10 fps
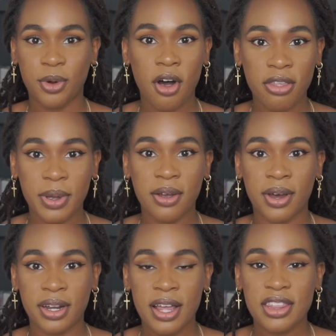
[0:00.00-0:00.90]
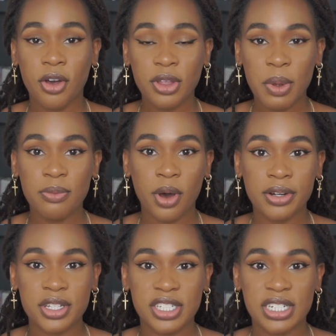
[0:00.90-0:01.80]
All the way on. The only way the water
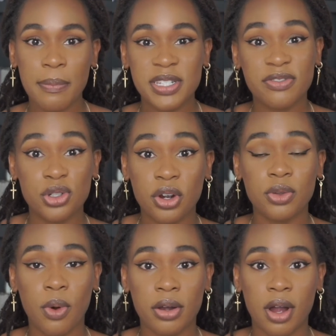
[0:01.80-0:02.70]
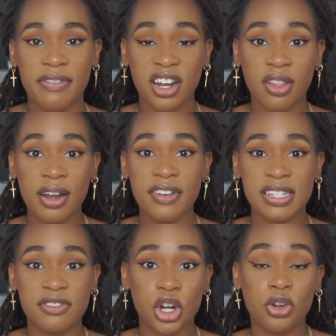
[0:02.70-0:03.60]
is going to stop is if you turn the water off. And a lot of us
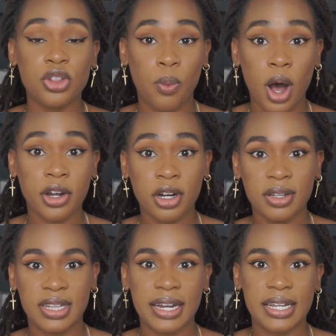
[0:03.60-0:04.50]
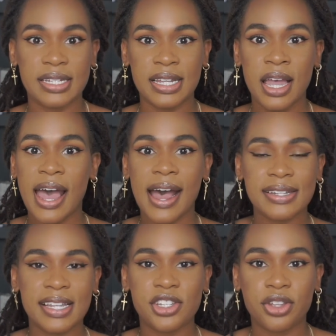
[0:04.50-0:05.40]
have turned the water, that is
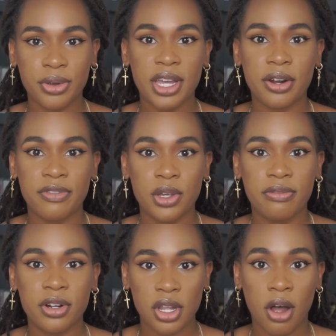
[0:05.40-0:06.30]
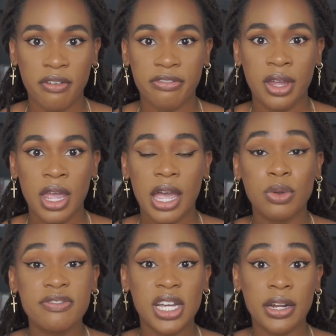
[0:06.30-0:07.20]
access to the creator of the universe, off. And
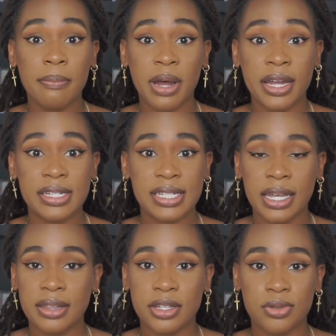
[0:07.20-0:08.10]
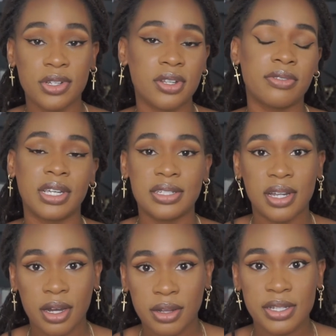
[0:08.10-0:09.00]
we've done it by saying things to ourselves like, he's
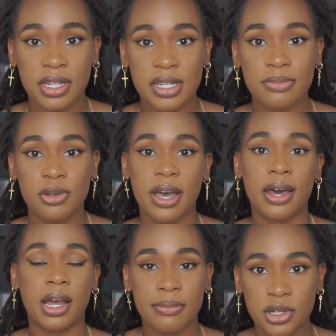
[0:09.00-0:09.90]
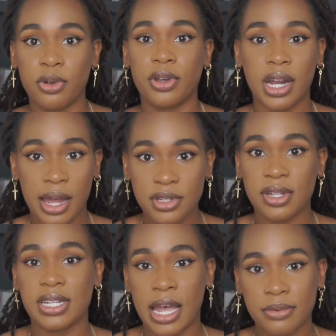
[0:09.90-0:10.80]
not going to listen because I'm too bad. I'm too broken. I'm too
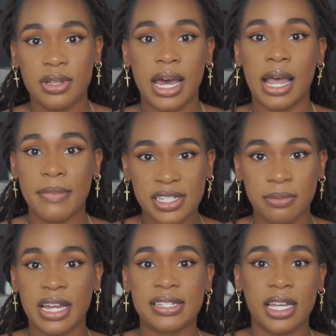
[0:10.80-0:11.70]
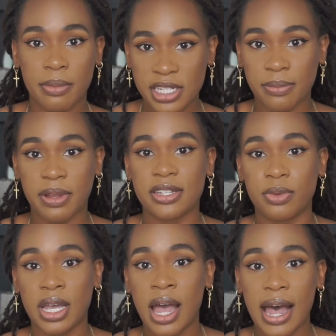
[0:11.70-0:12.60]
this. I'm too that. I messed up last night. I messed up last
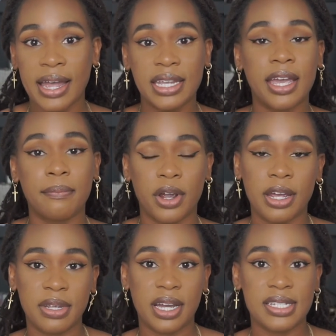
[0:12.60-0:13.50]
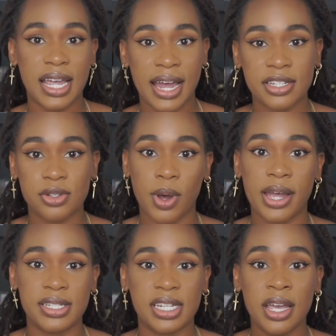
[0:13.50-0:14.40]
week. I can't pray because X,
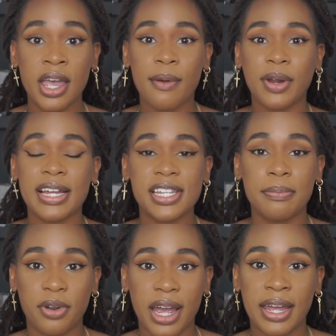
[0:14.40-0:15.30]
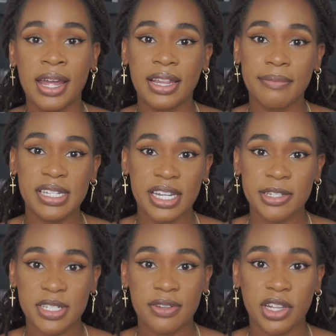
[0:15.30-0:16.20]
Y, and Z. And when I say pray, let me say
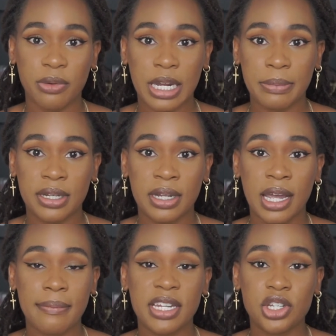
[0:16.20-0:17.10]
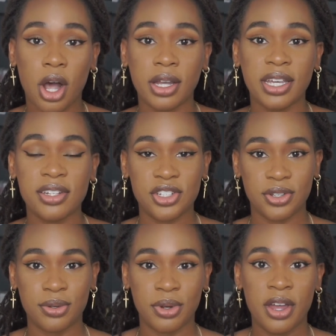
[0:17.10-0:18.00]
specifically what I mean. I mean talking
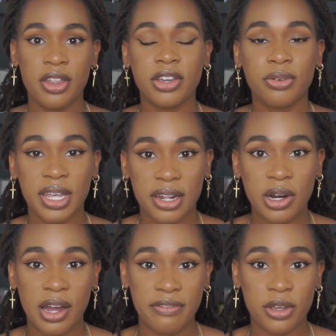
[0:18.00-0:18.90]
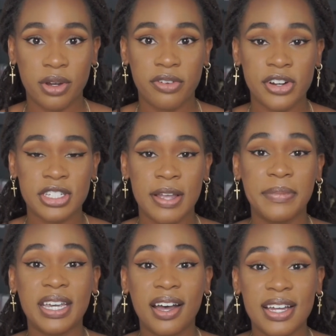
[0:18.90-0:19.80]
to the creator of the universe,
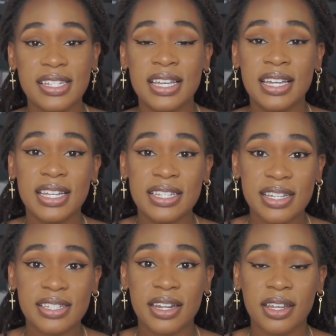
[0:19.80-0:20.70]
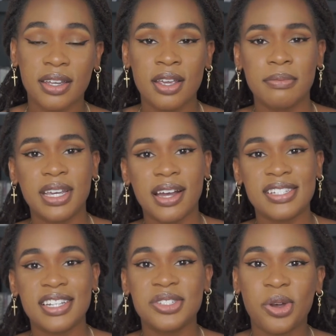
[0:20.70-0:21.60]
because he's listening,
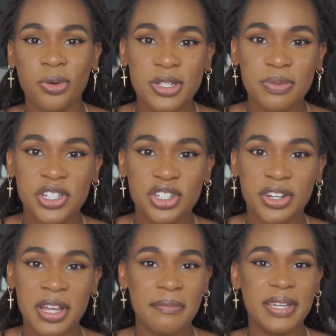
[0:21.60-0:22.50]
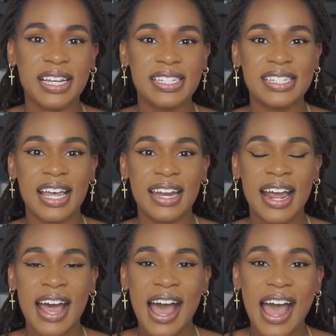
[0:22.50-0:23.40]
because he told us we should, because he said,
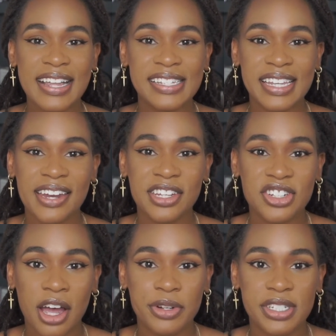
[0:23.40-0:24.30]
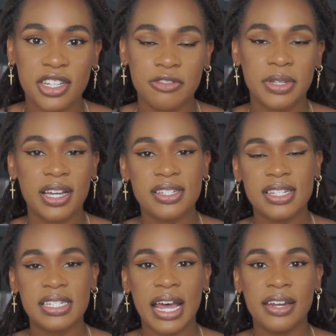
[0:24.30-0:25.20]
ask and ye shall receive, because
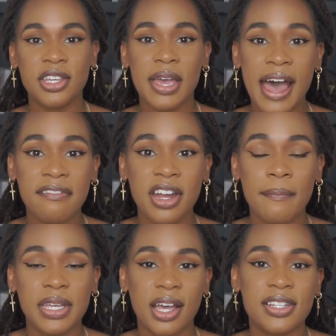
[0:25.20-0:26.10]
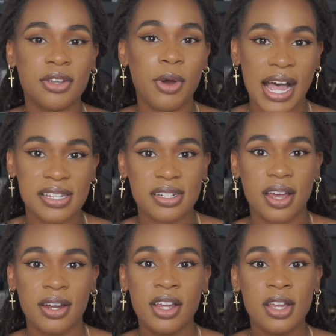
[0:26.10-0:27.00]
he said, you have not because you ask
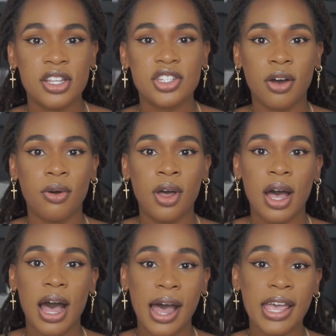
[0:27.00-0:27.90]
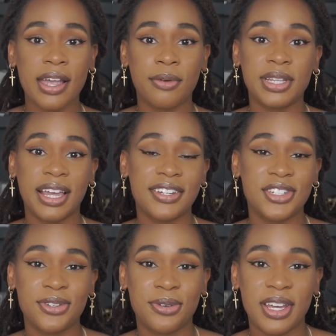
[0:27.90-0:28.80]
not. So I would like
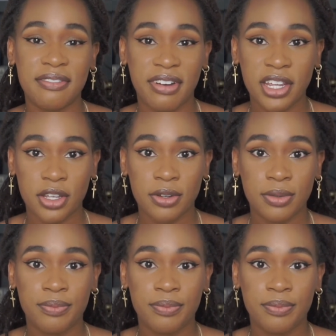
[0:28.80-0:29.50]
to invite you.